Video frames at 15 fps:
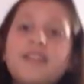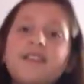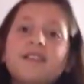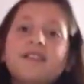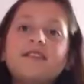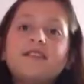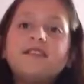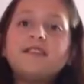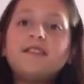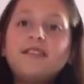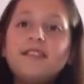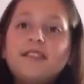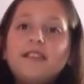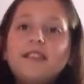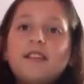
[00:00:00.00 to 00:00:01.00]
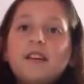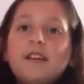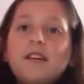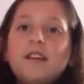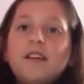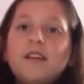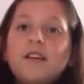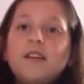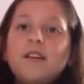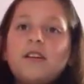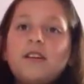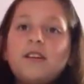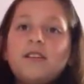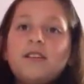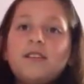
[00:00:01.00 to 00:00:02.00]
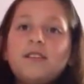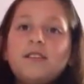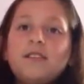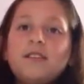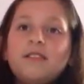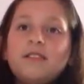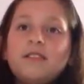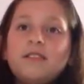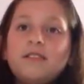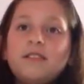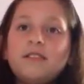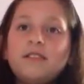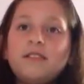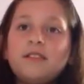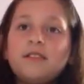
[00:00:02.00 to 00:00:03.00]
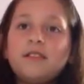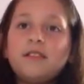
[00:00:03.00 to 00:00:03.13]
(silence)